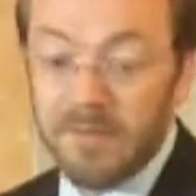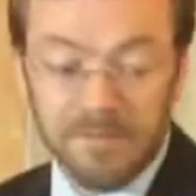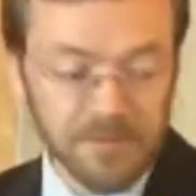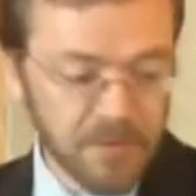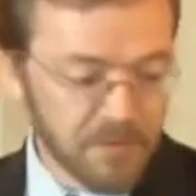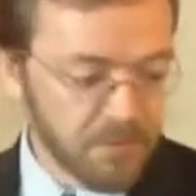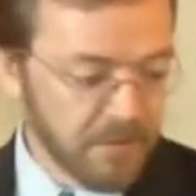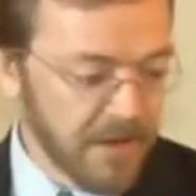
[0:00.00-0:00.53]
the
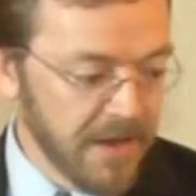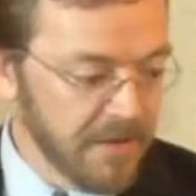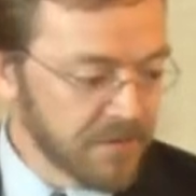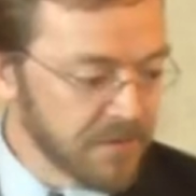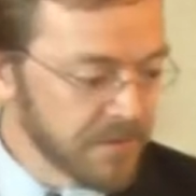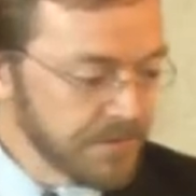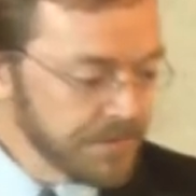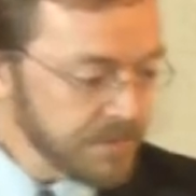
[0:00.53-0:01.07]
first
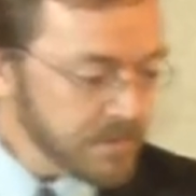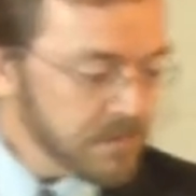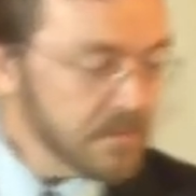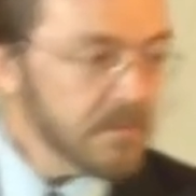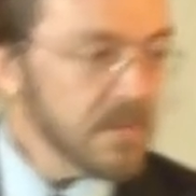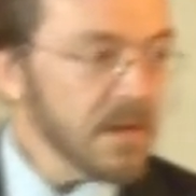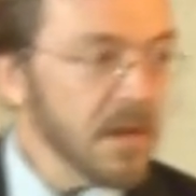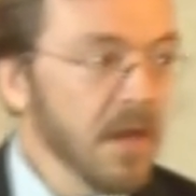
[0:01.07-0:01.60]
place.
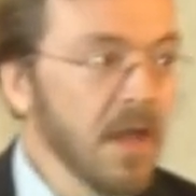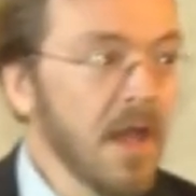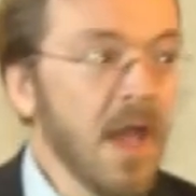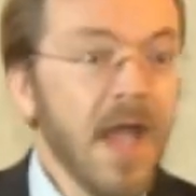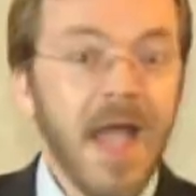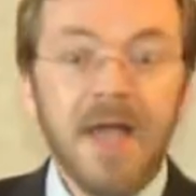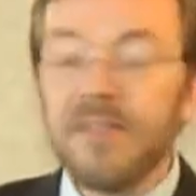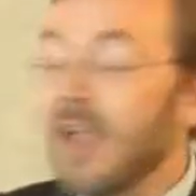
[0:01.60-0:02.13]

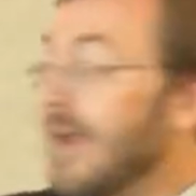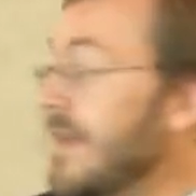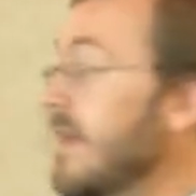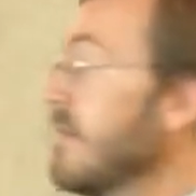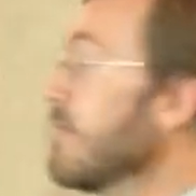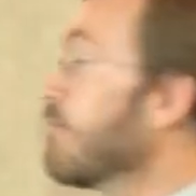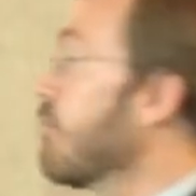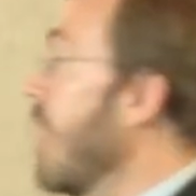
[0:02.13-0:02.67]
The idea of